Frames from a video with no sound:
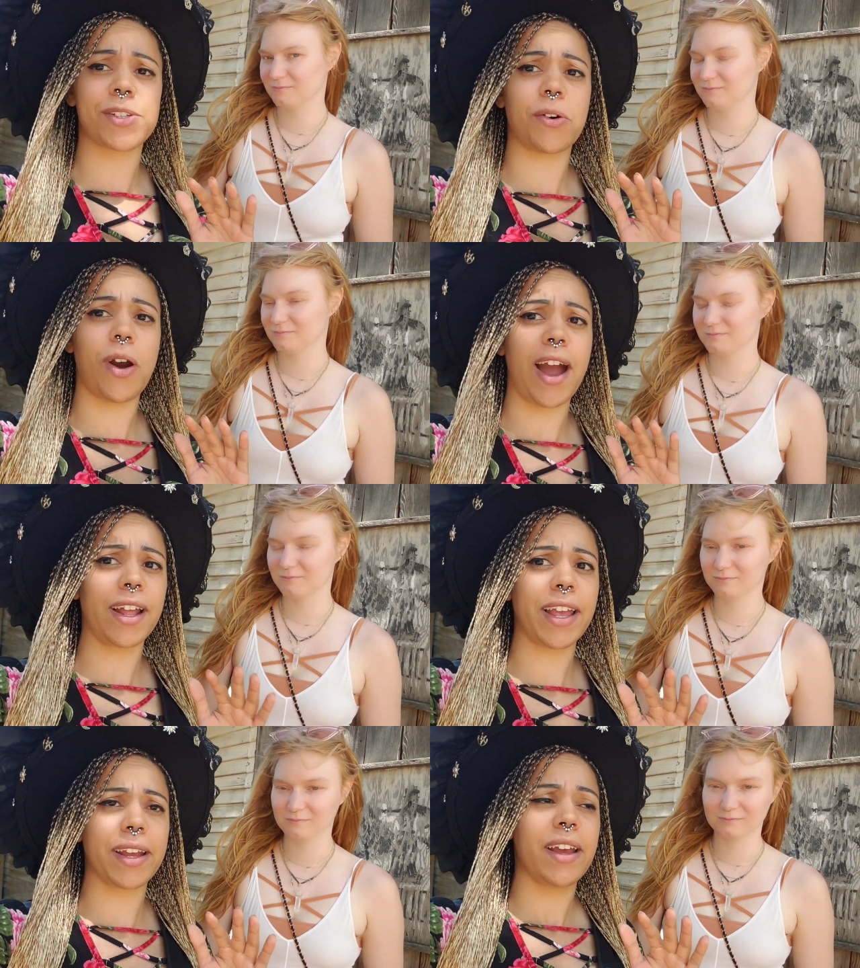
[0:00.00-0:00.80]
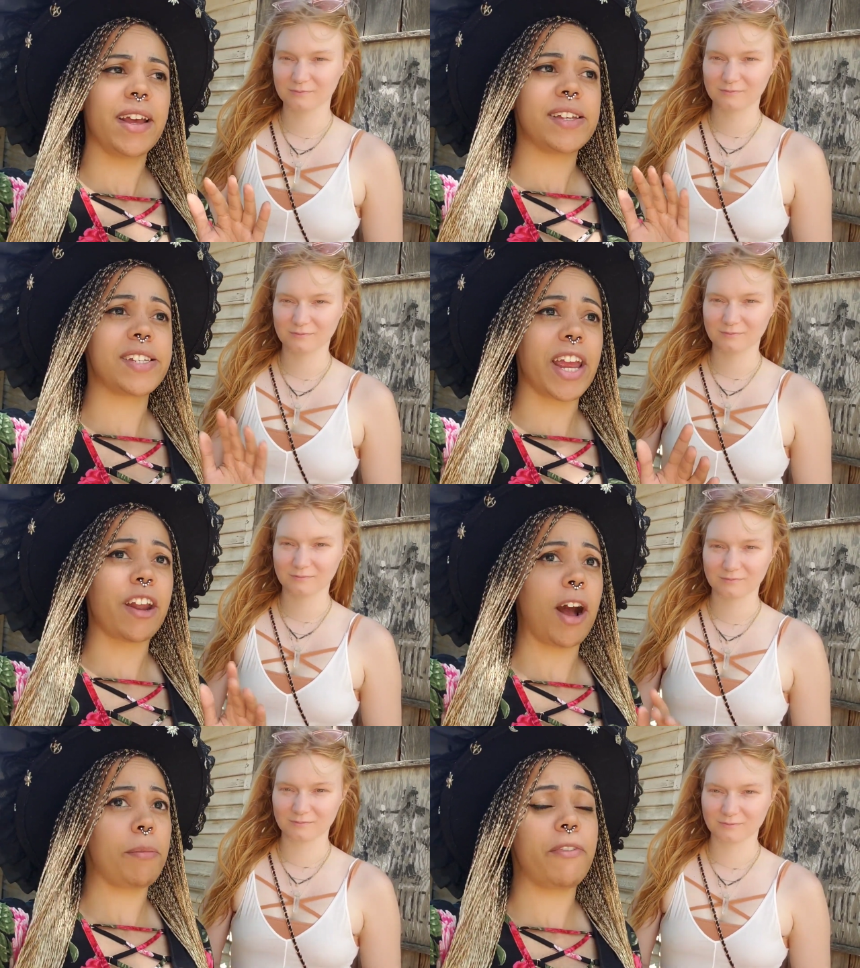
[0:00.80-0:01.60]
Speaker 1: So I like stayed
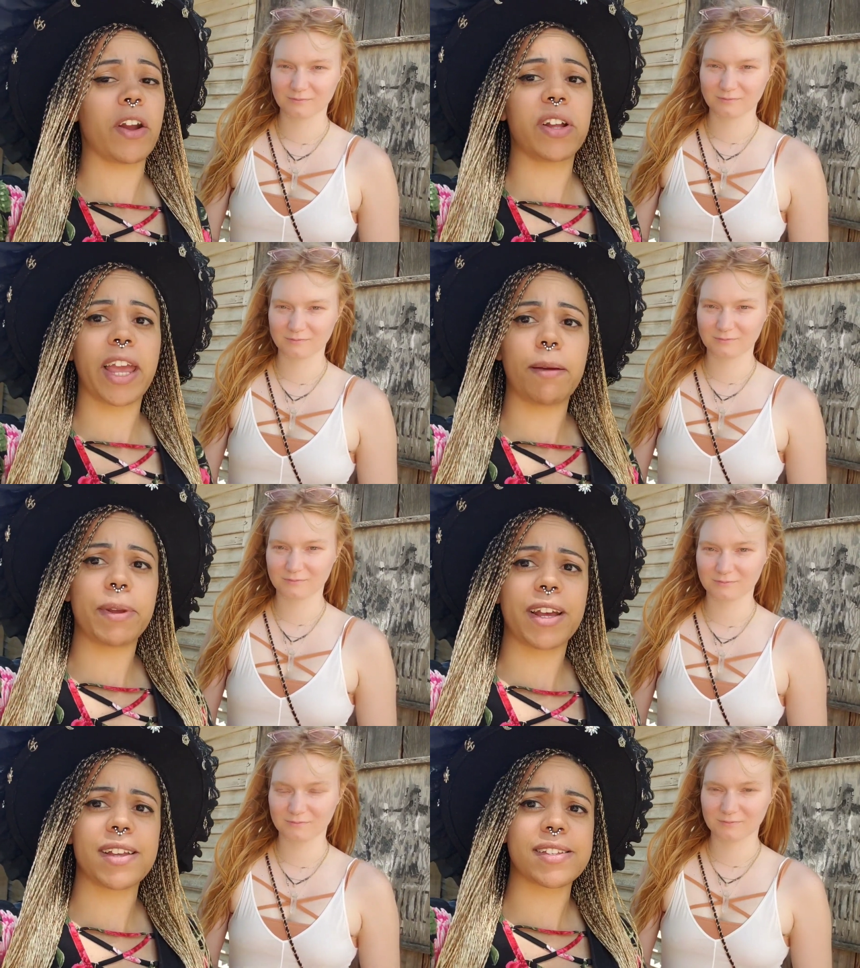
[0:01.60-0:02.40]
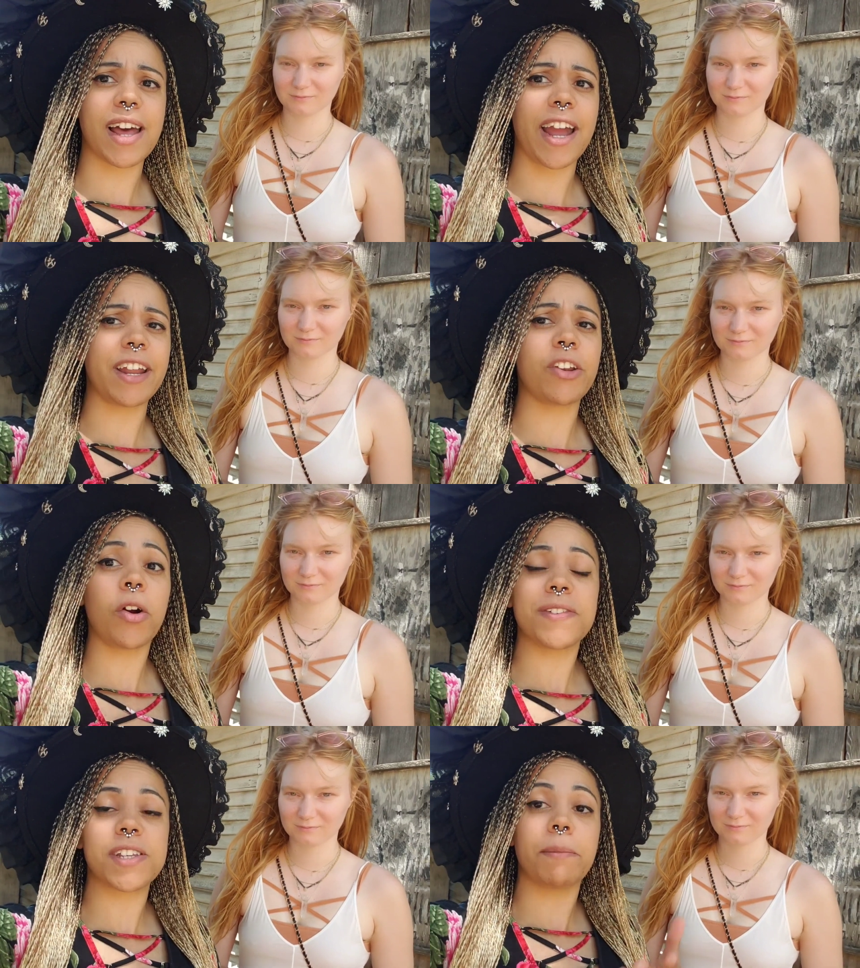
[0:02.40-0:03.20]
up very late because I didn't
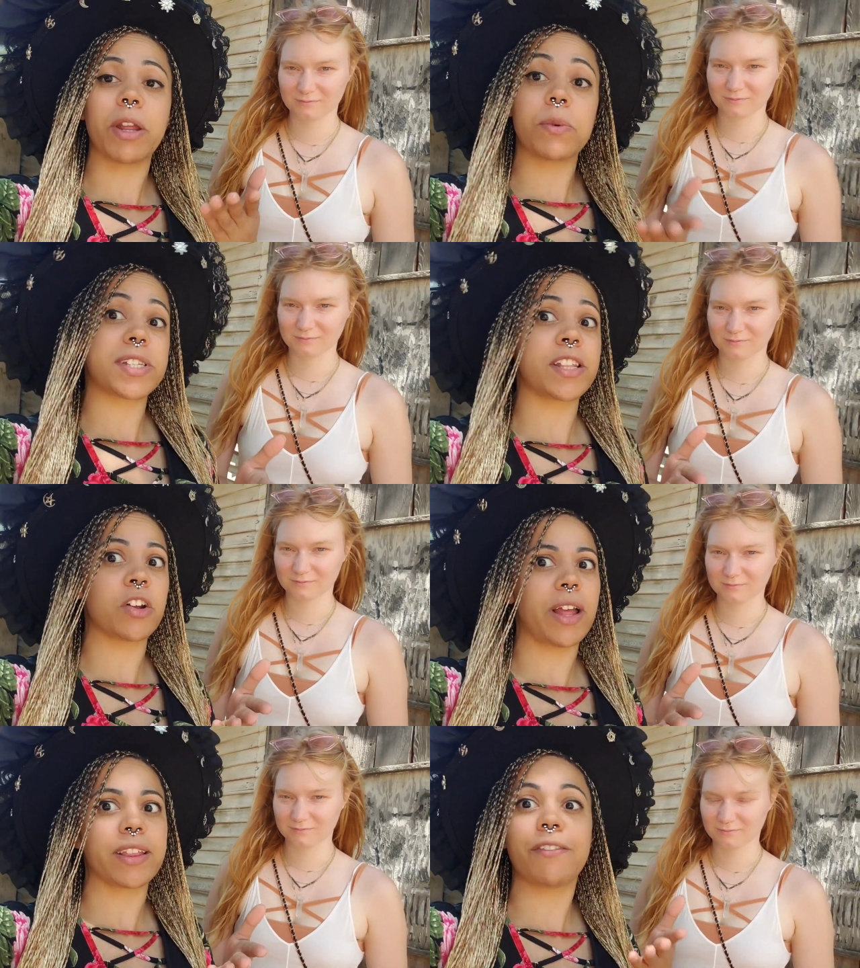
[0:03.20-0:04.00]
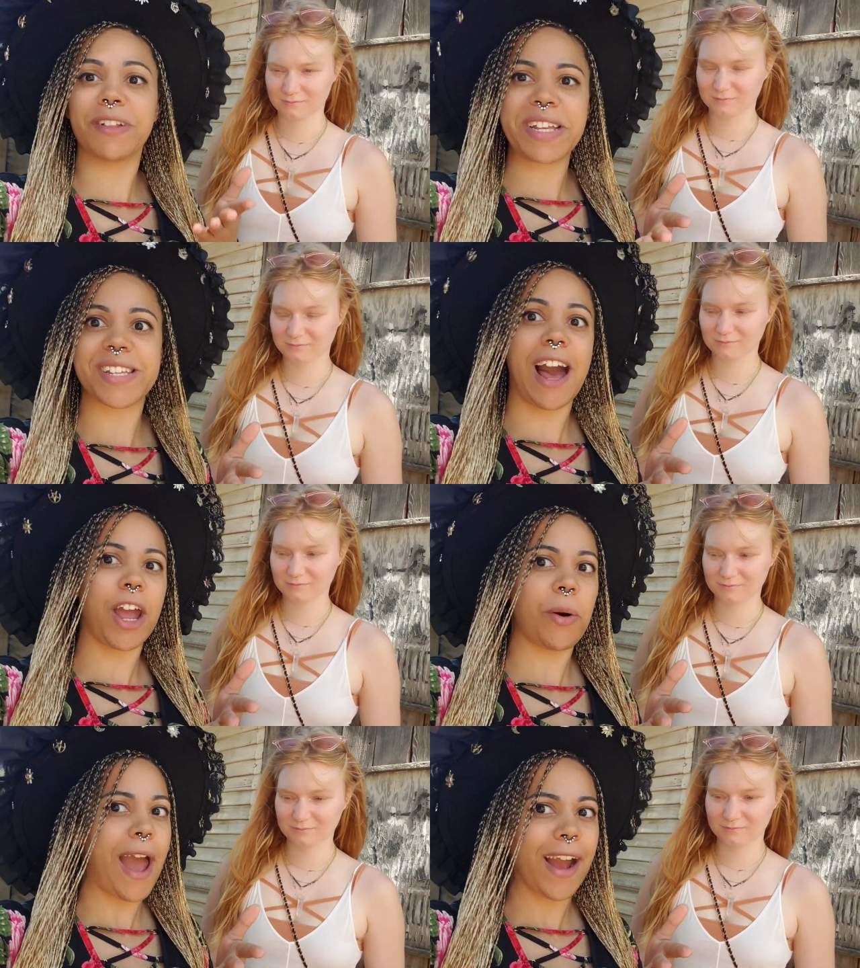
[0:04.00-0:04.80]
know if somebody was in there, like the Villisca
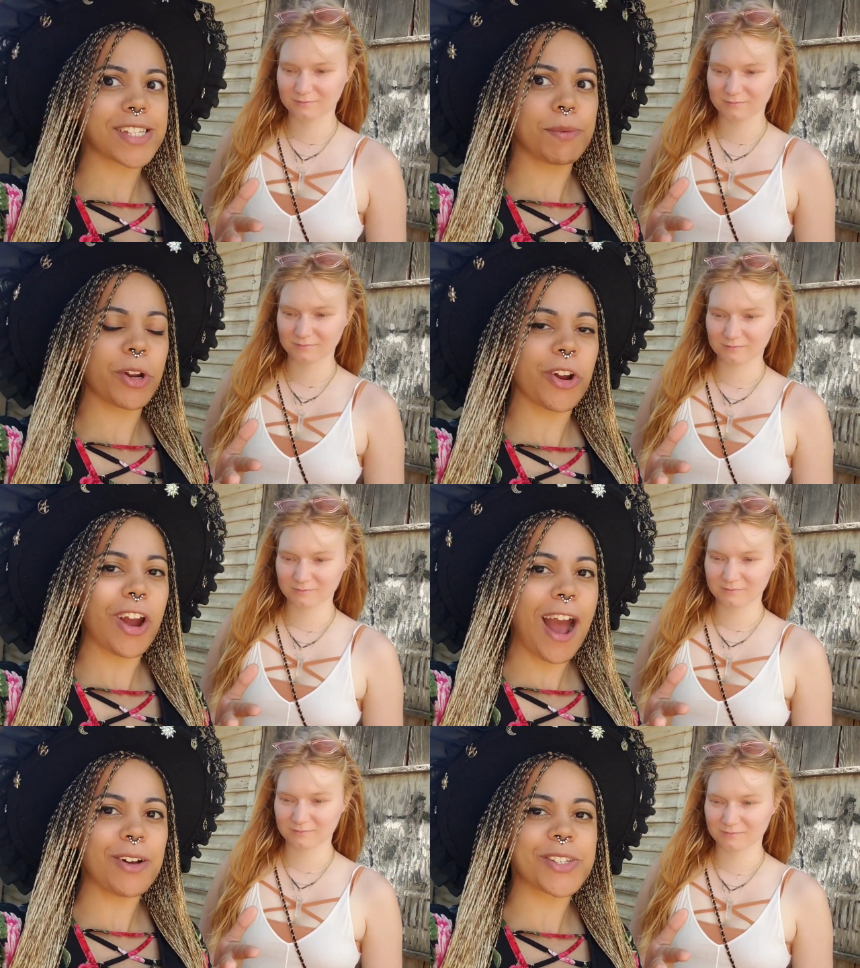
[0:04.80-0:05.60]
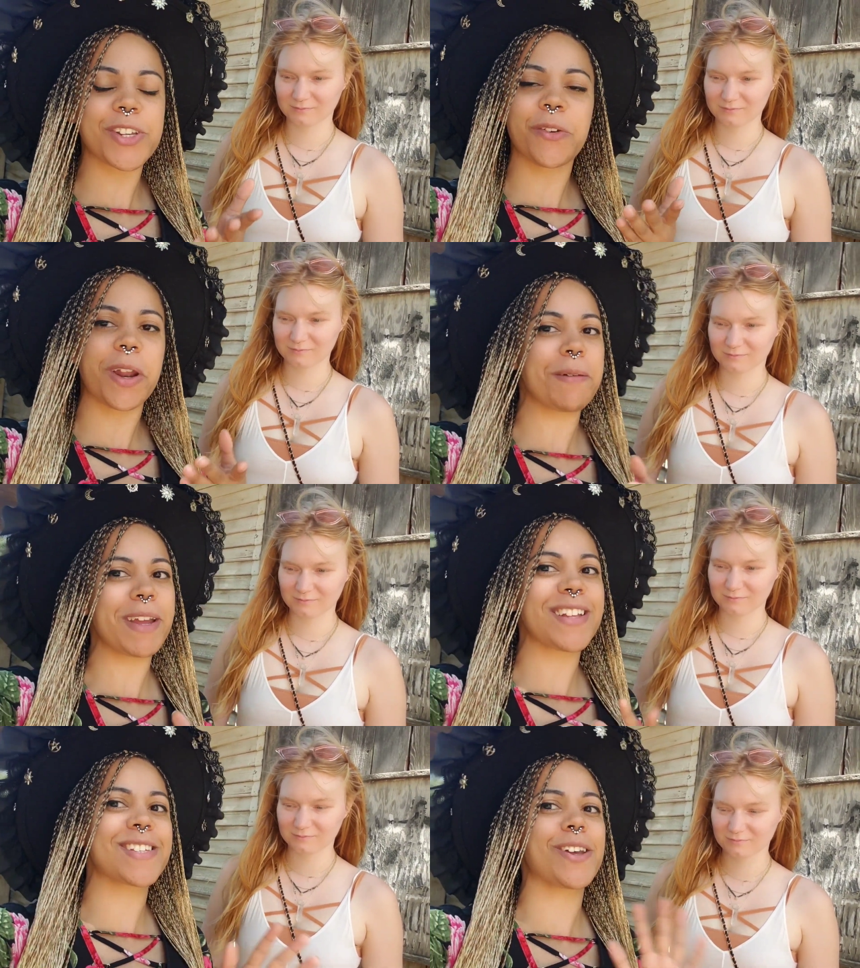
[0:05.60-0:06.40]
Iowa axe murderer house, you know what I
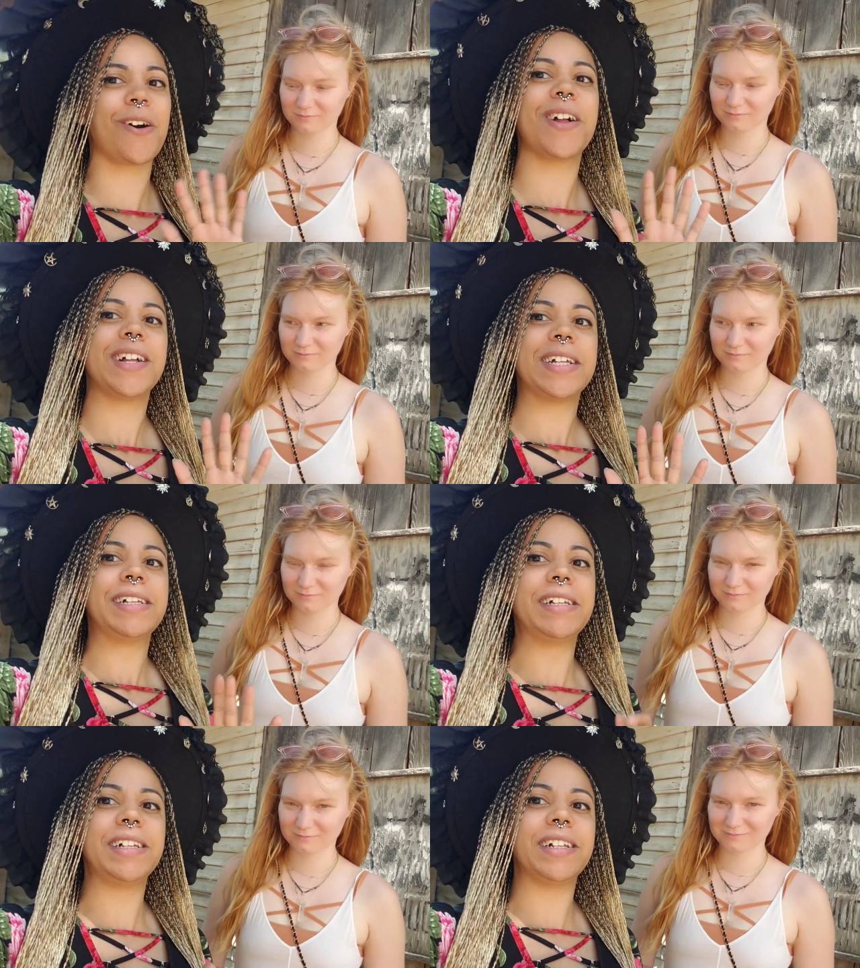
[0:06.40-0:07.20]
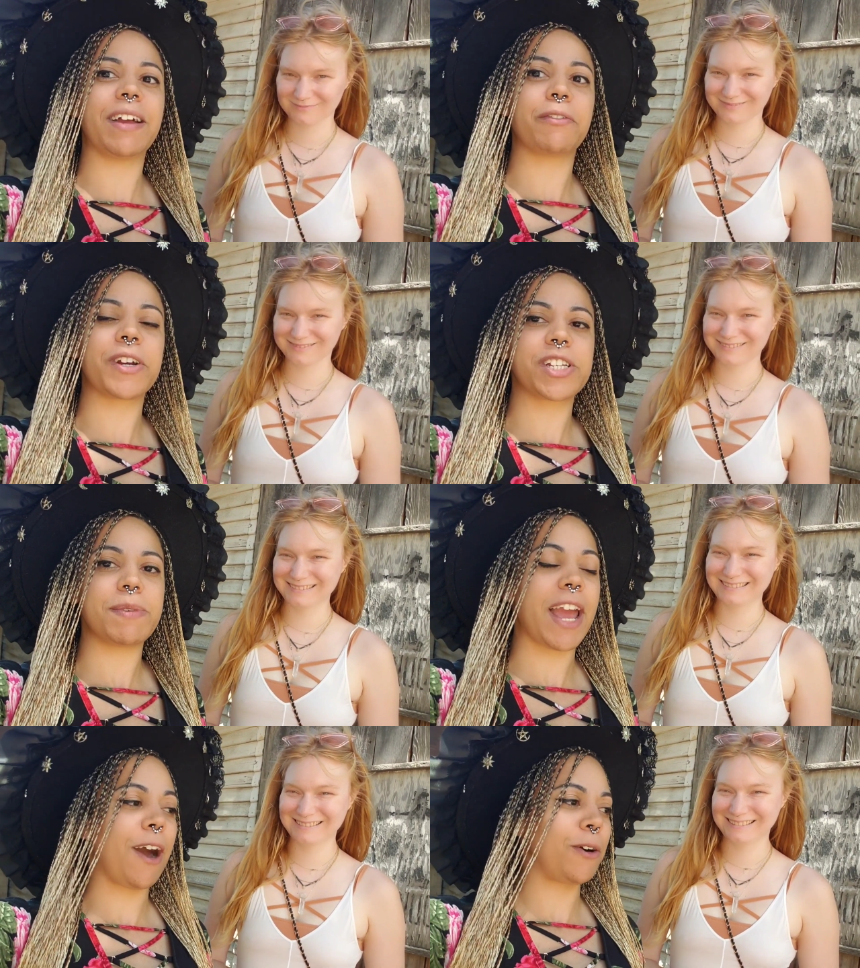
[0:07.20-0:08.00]
mean? So ooh, that freaked
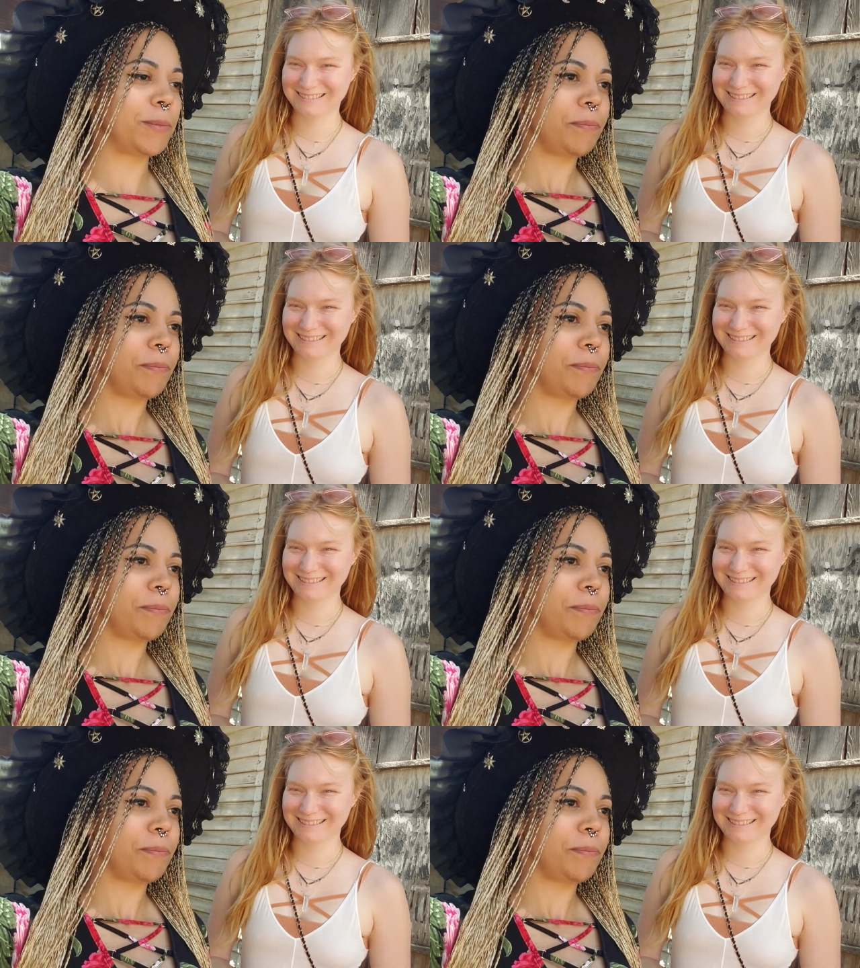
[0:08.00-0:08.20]
me out.